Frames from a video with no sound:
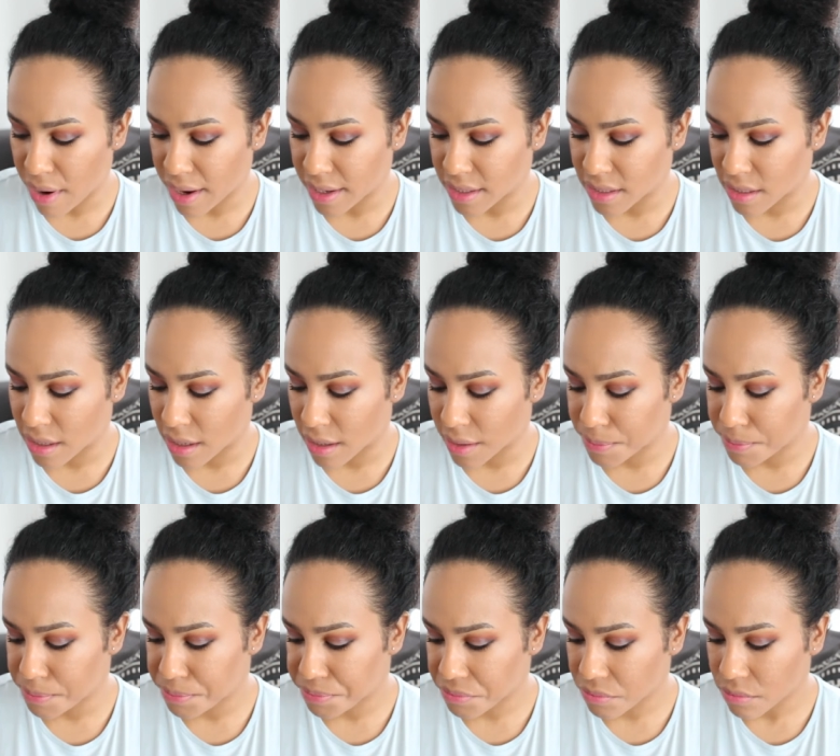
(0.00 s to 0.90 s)
brands are
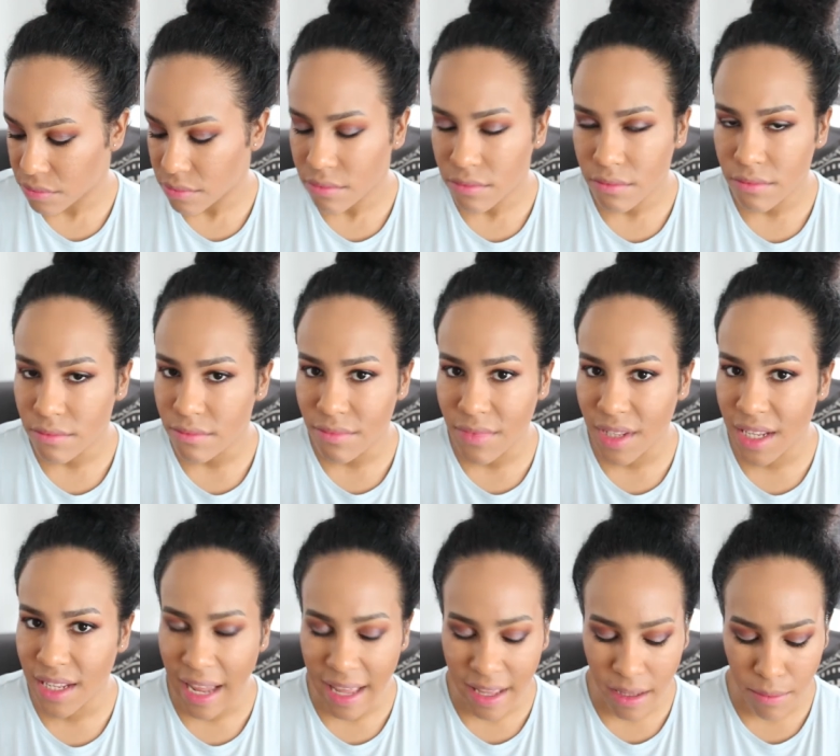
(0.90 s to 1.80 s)

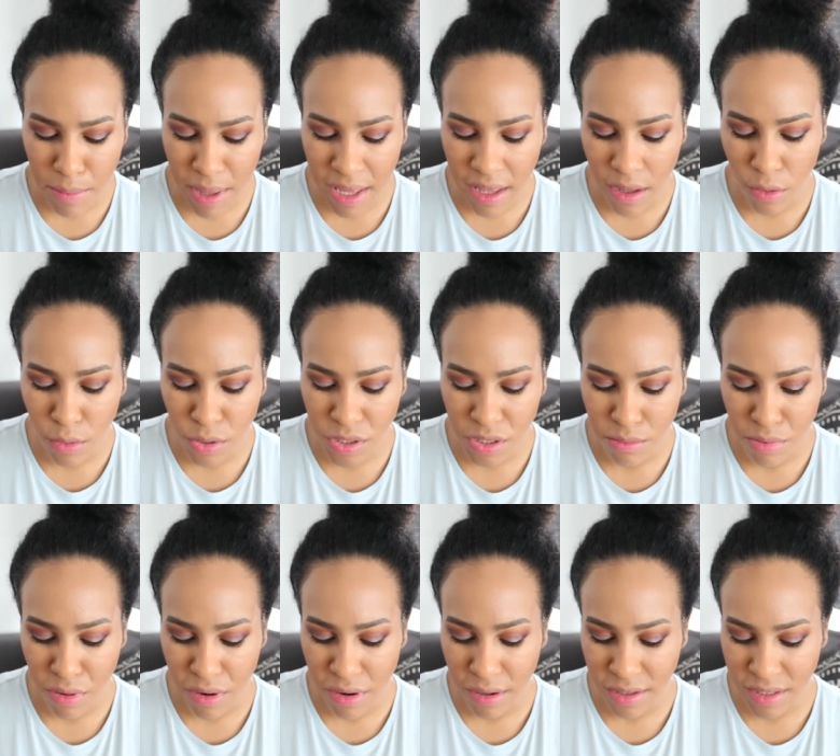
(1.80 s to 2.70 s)
like making cushion
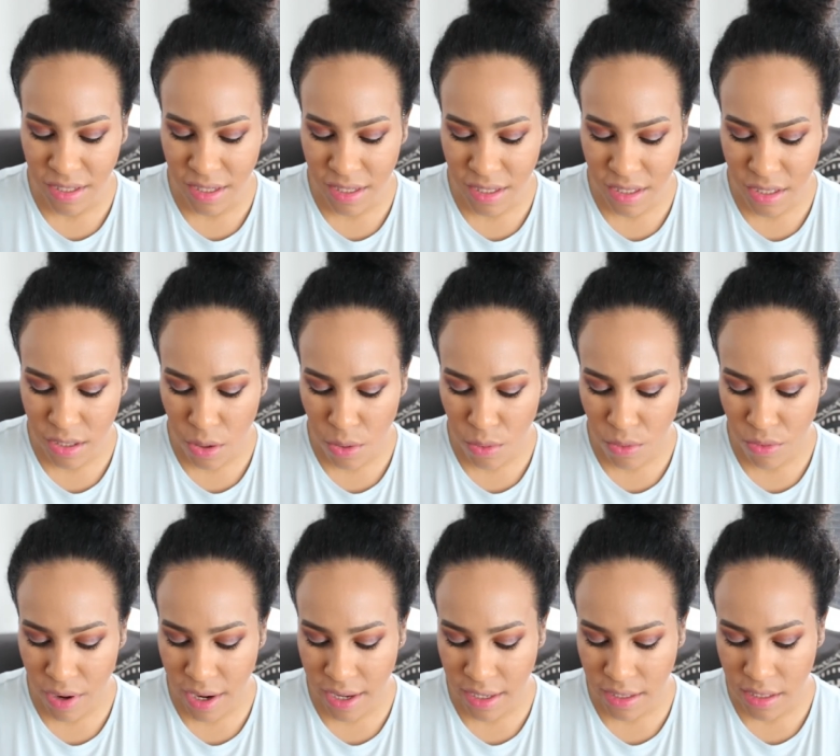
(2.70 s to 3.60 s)
products, and it's so
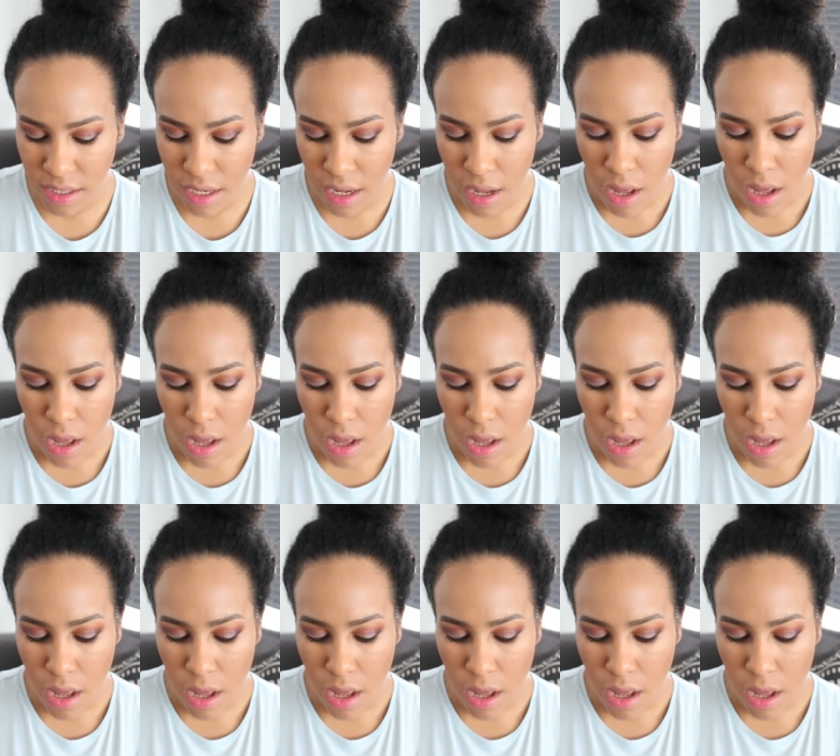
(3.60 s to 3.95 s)
great.